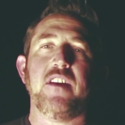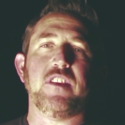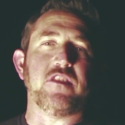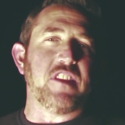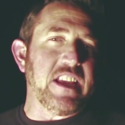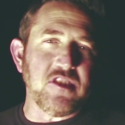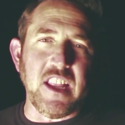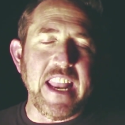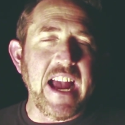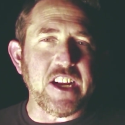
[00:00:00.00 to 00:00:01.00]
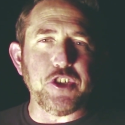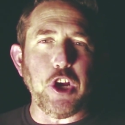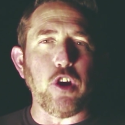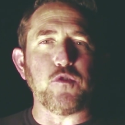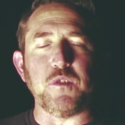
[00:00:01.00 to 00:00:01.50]
The Thessalonica
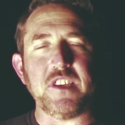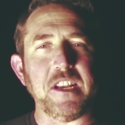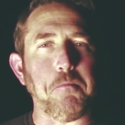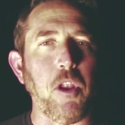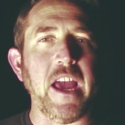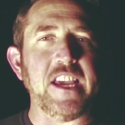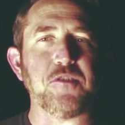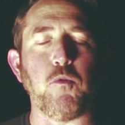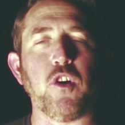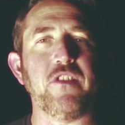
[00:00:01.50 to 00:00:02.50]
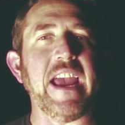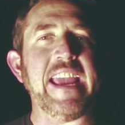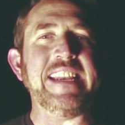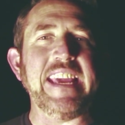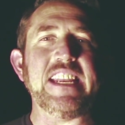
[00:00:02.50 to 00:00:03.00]
church was in a place where
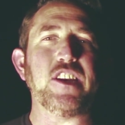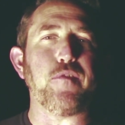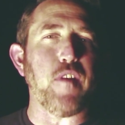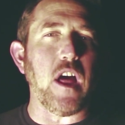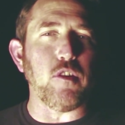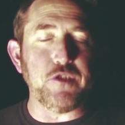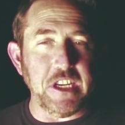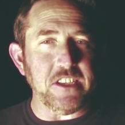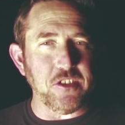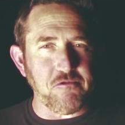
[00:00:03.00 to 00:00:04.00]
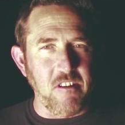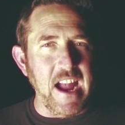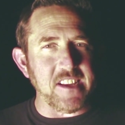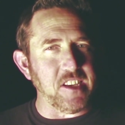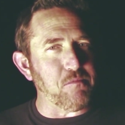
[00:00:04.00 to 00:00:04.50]
they needed to follow Jesus
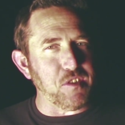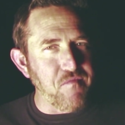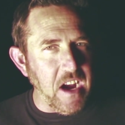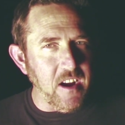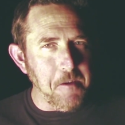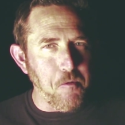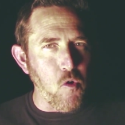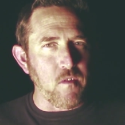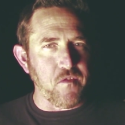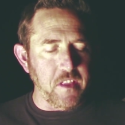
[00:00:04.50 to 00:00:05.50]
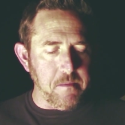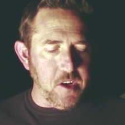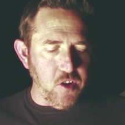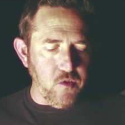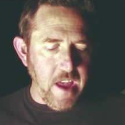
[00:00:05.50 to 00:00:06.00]
Christ. It was very important for them to do